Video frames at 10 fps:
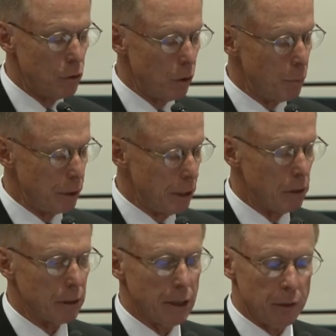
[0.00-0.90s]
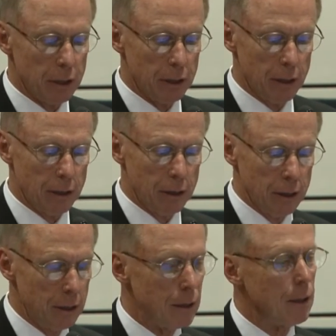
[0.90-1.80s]
Jody Patel, given that
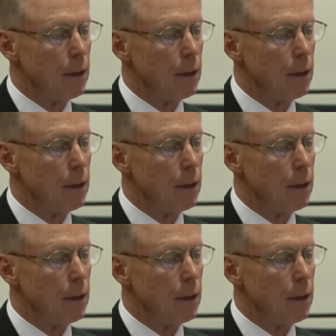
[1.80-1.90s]
the